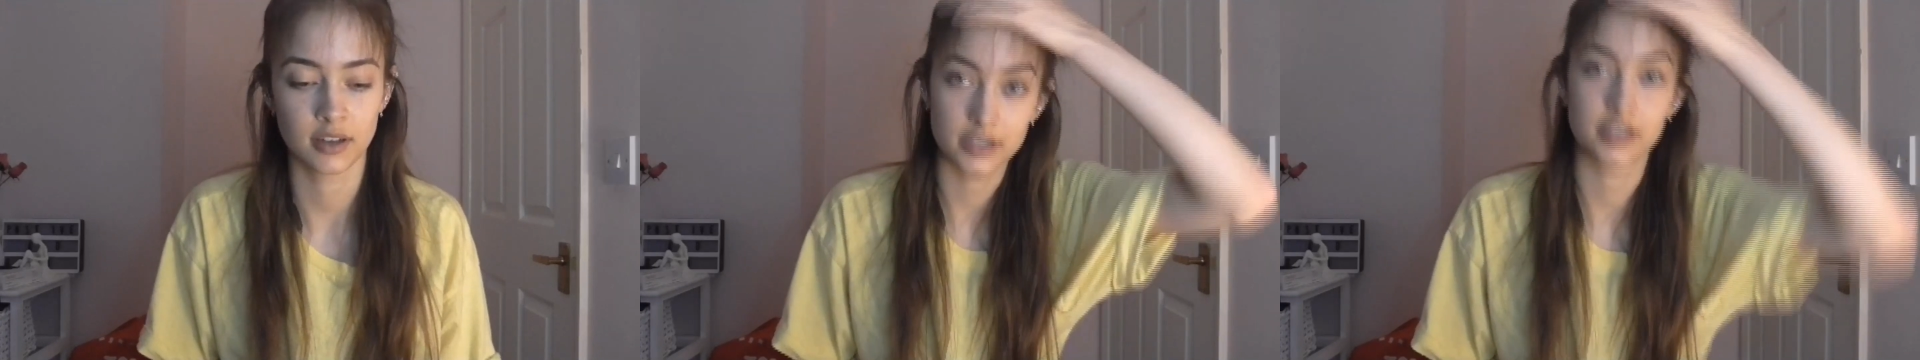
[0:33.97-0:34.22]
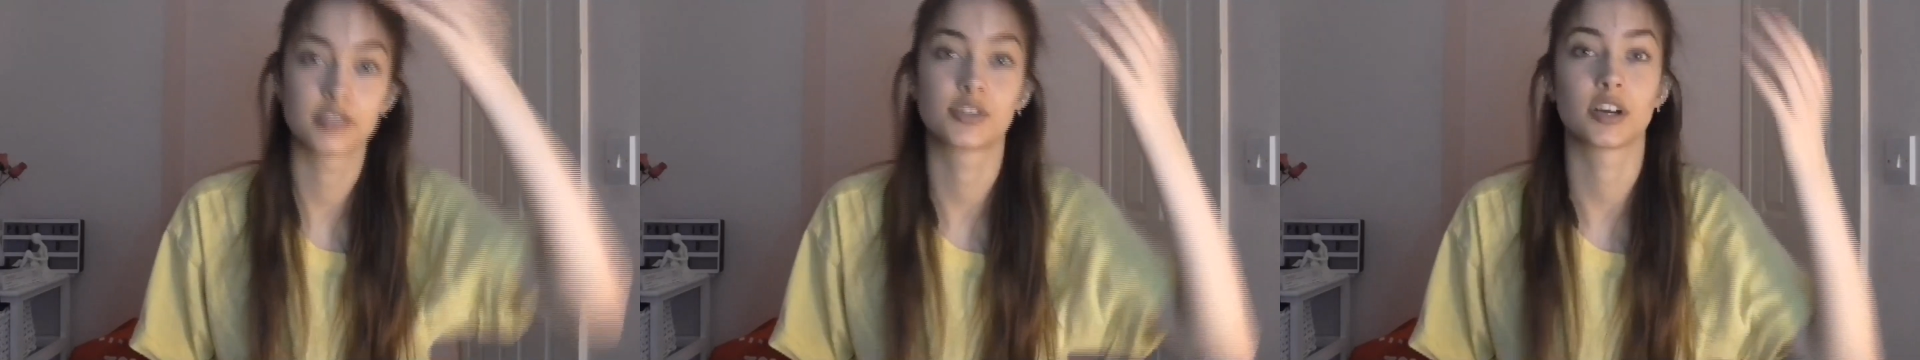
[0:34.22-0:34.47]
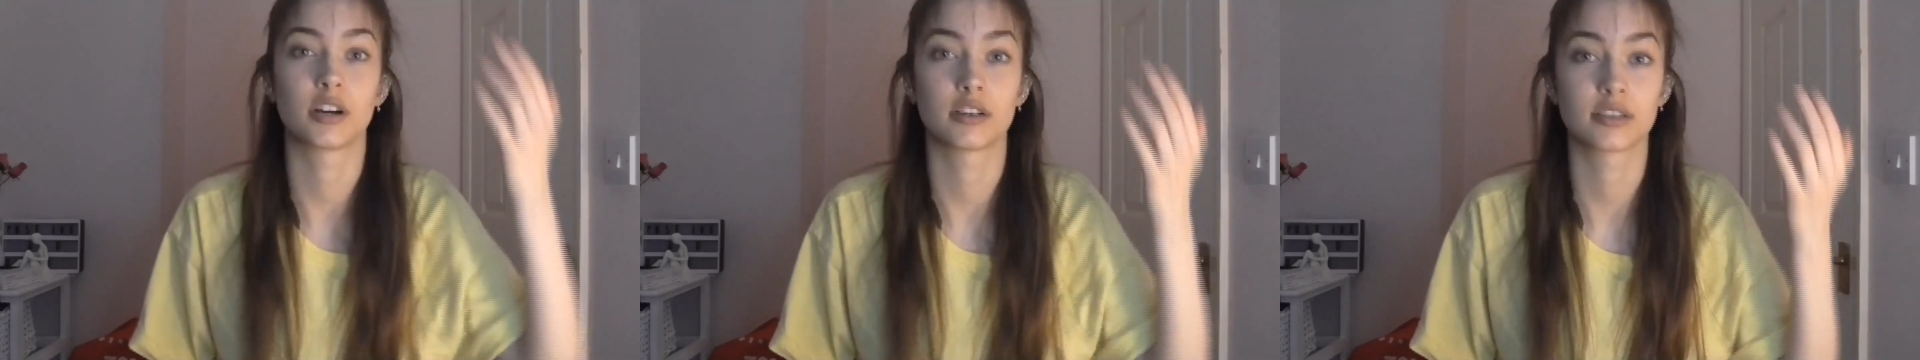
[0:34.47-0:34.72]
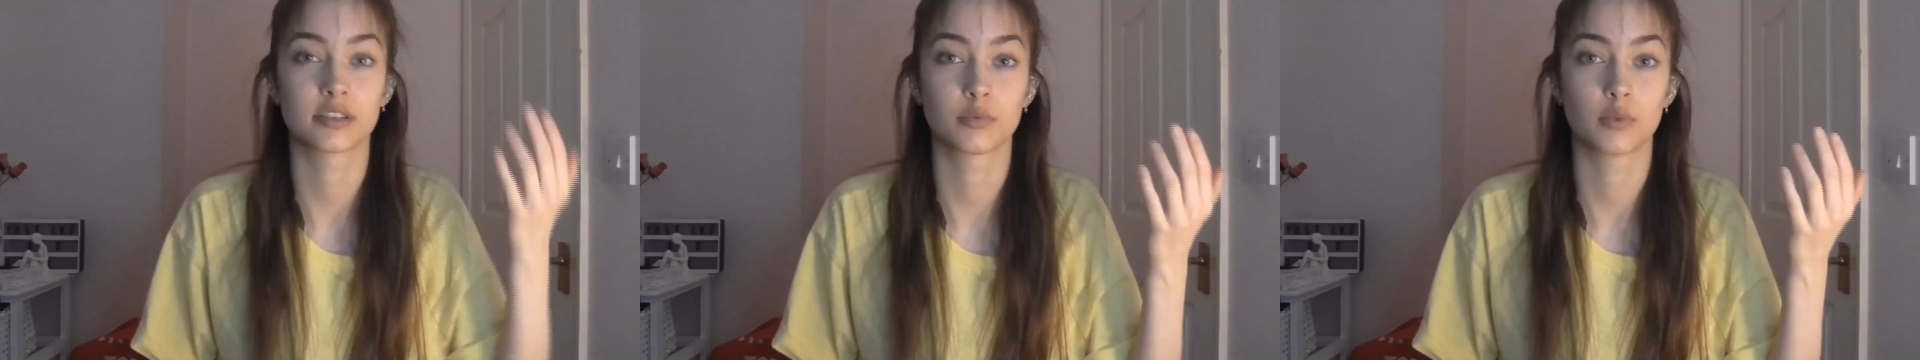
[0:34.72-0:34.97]
This is
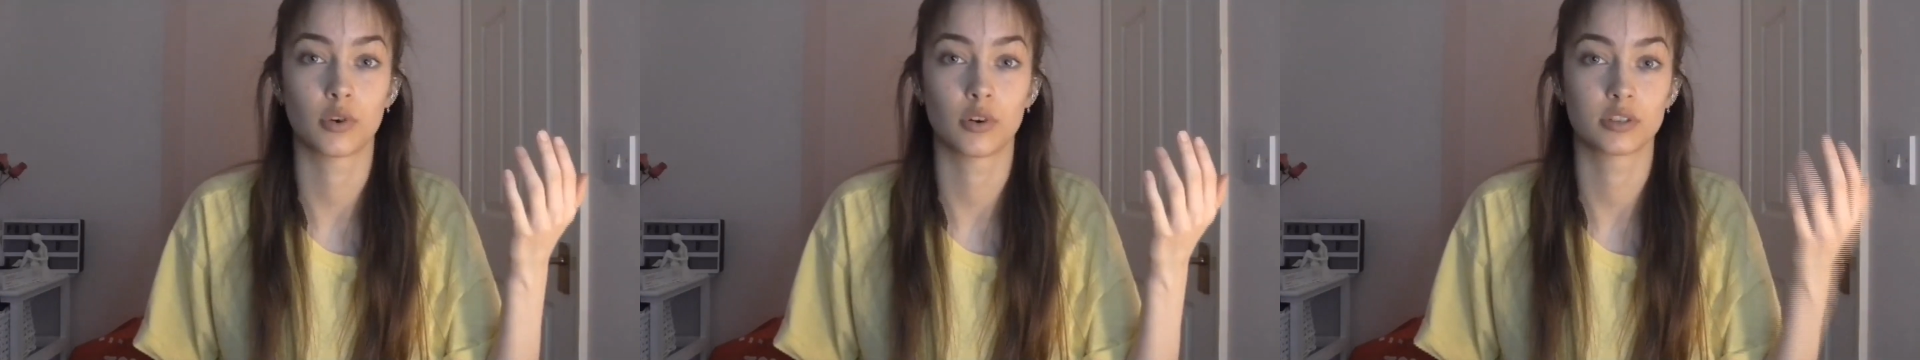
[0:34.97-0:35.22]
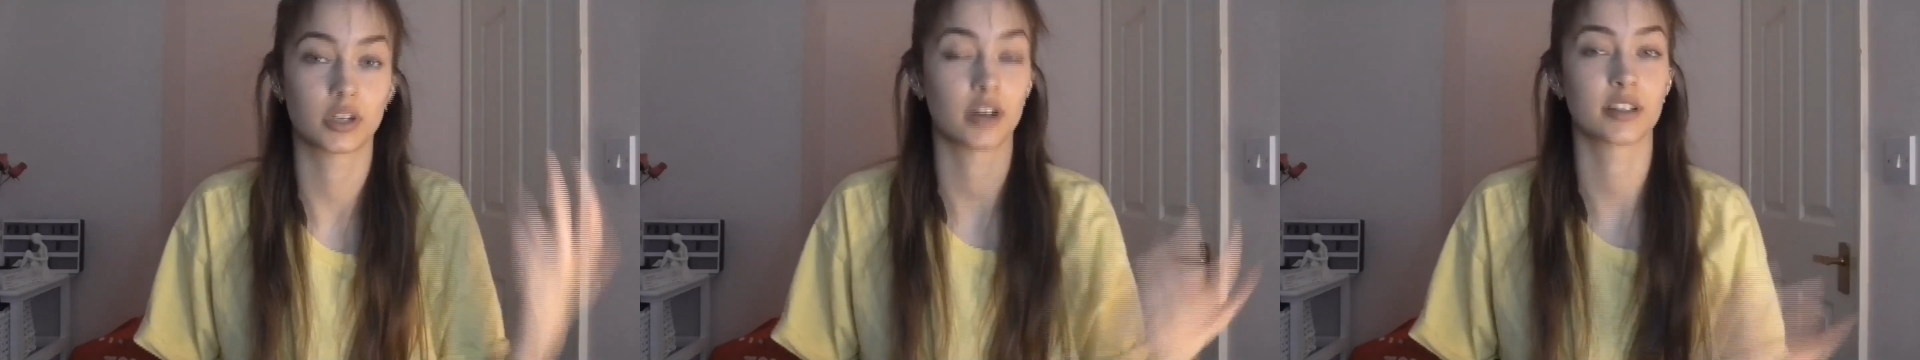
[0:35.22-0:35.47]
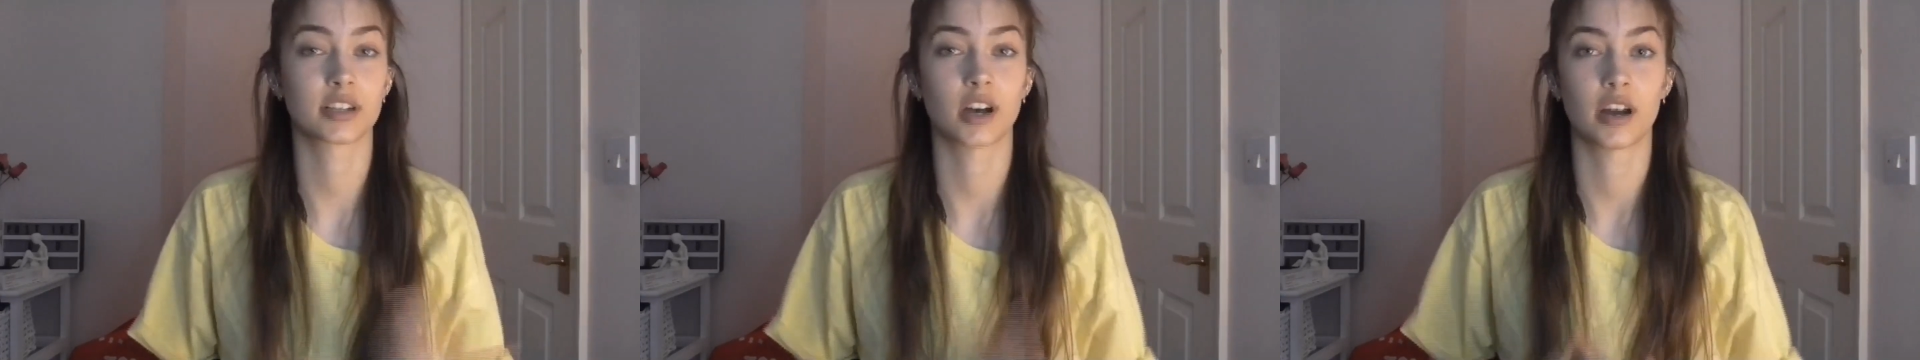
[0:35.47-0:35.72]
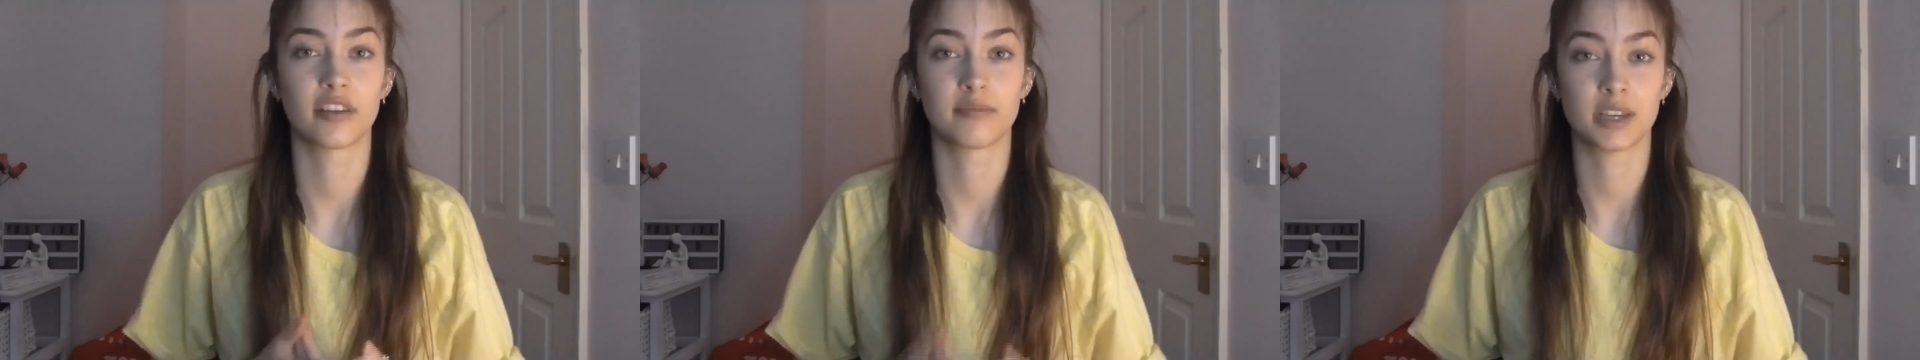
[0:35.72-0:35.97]
just what dance
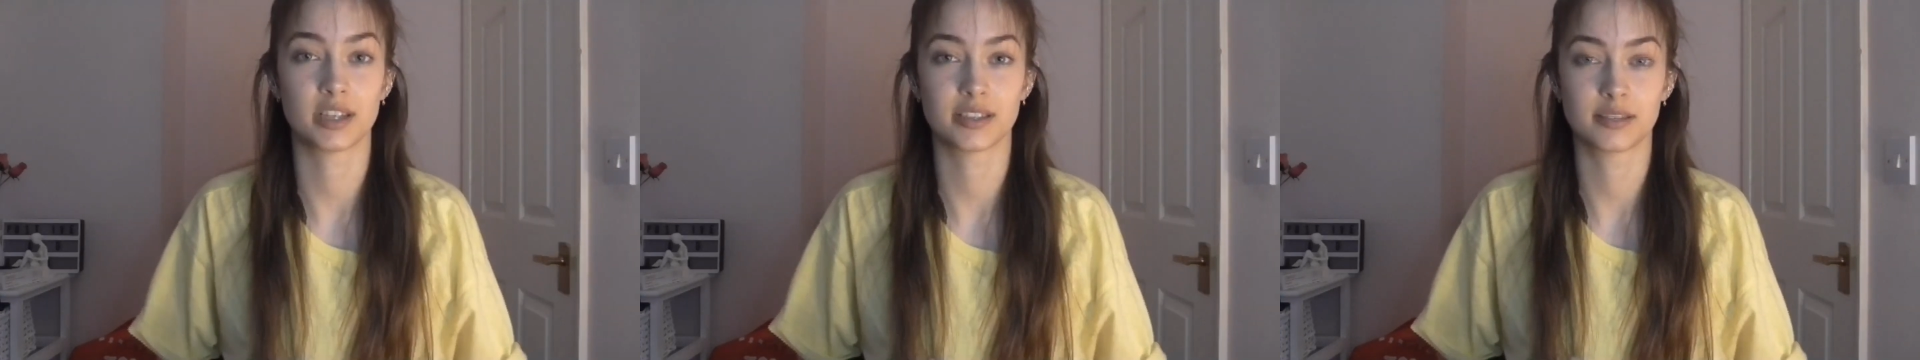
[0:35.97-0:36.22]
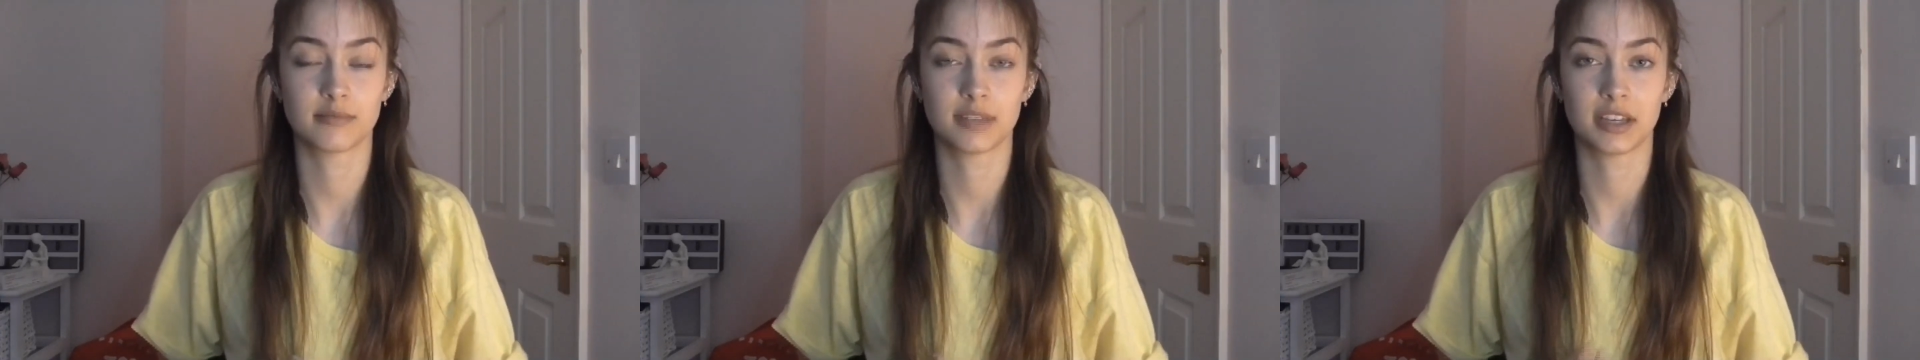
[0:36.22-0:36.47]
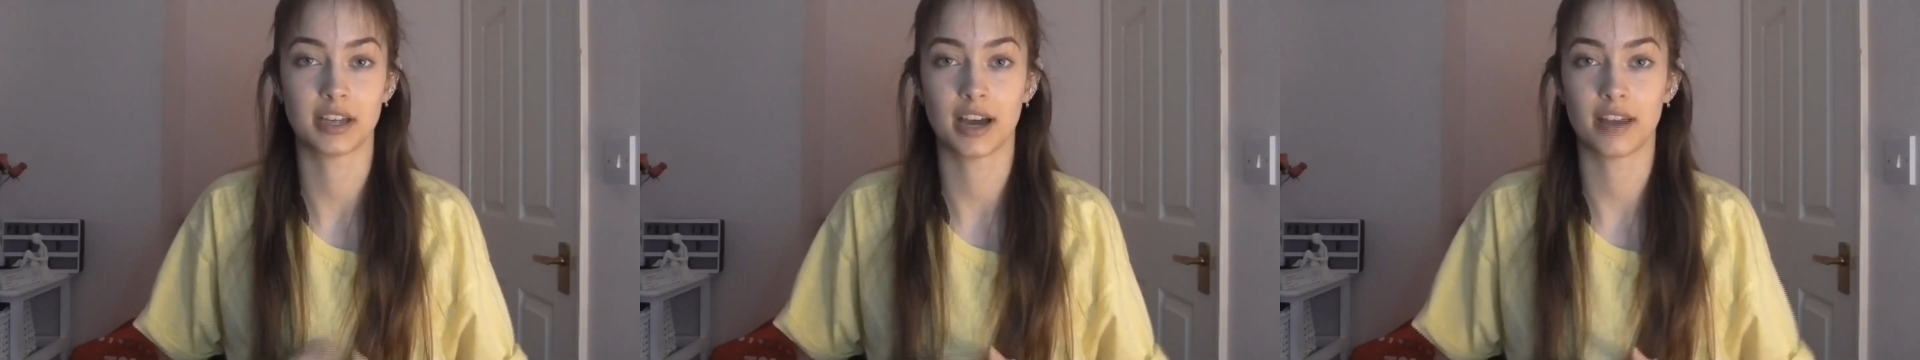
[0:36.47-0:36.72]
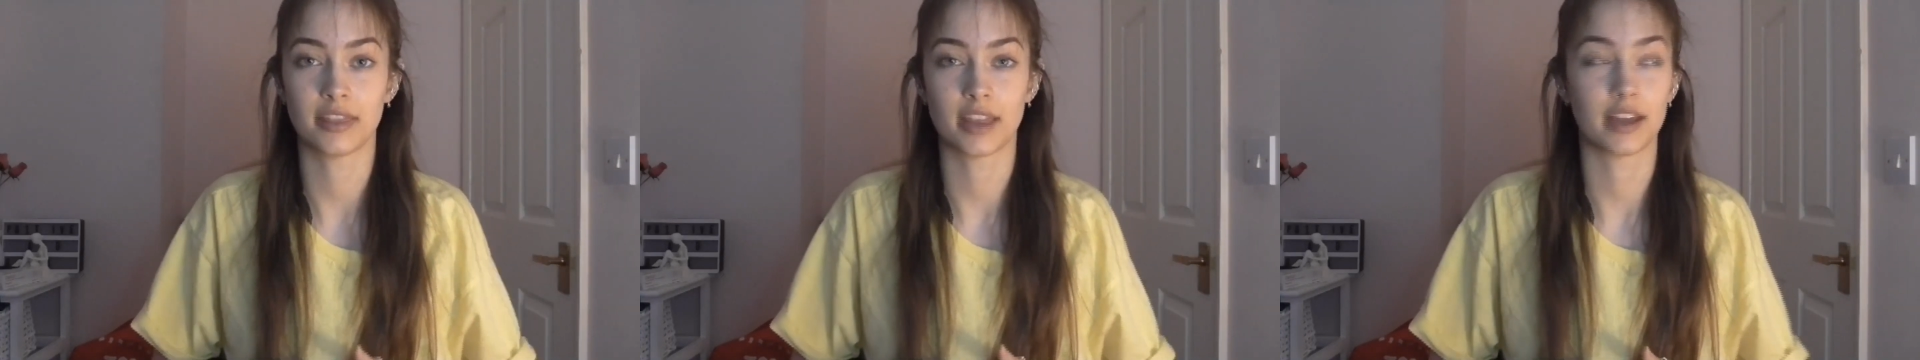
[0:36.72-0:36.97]
kind of means to me.
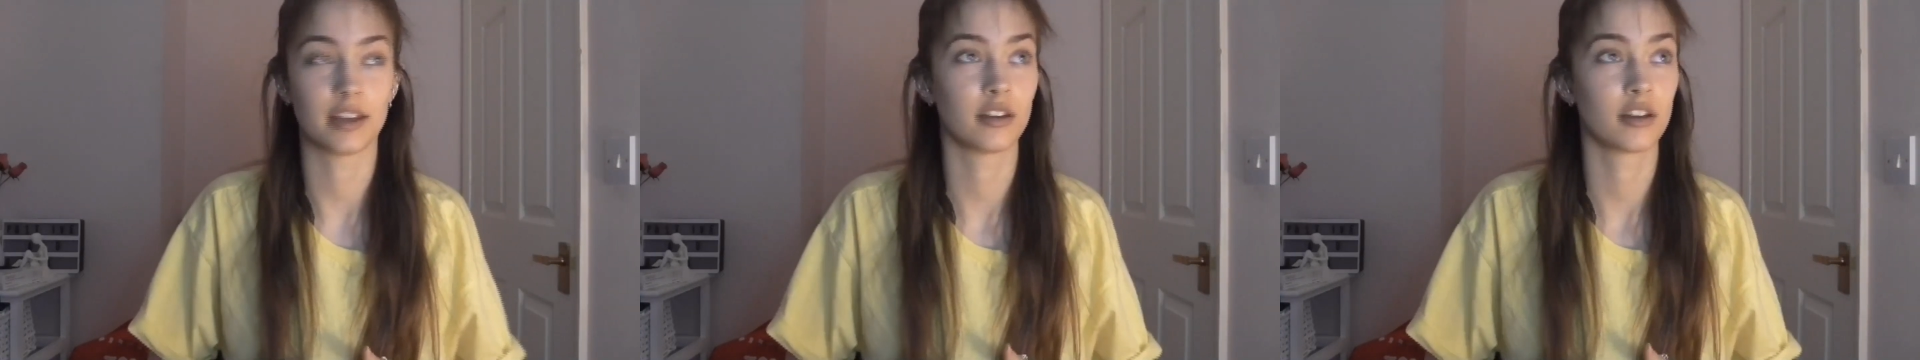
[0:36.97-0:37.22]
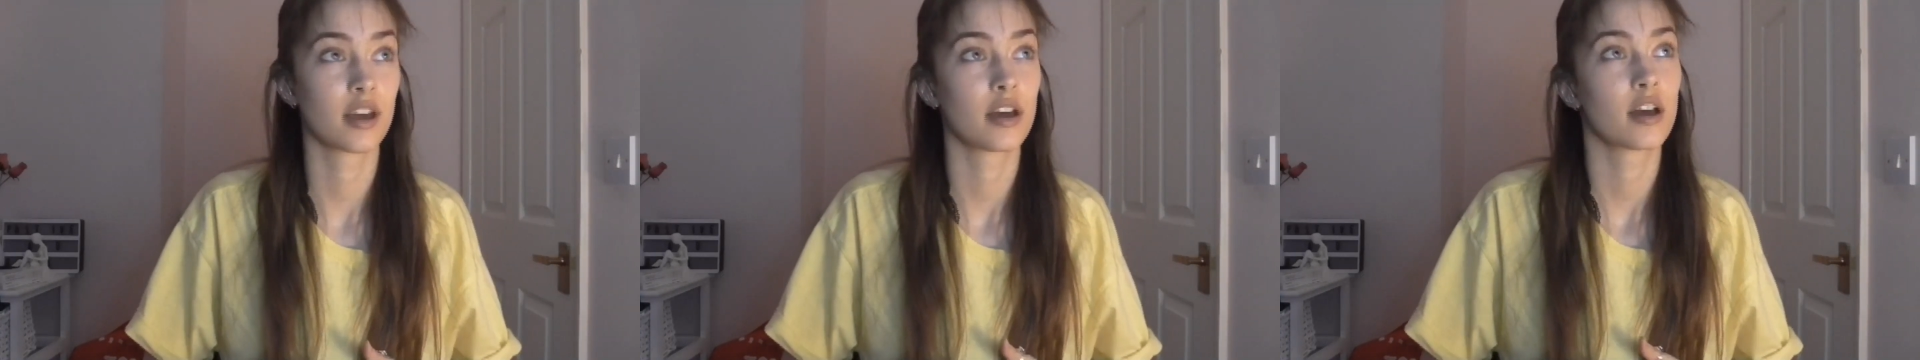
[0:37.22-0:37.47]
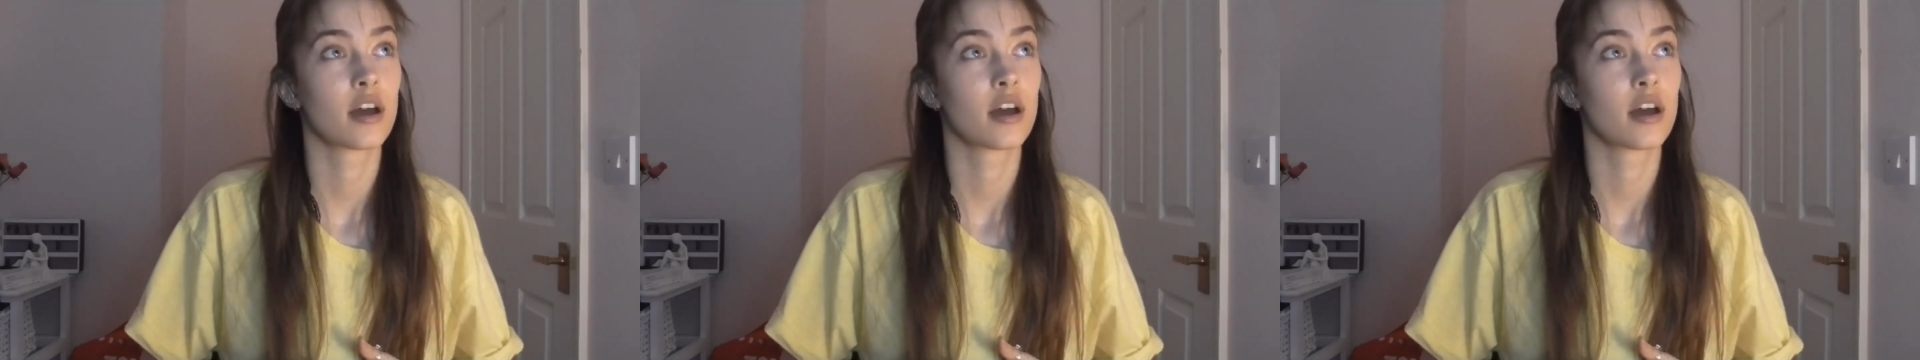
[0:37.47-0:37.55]
And then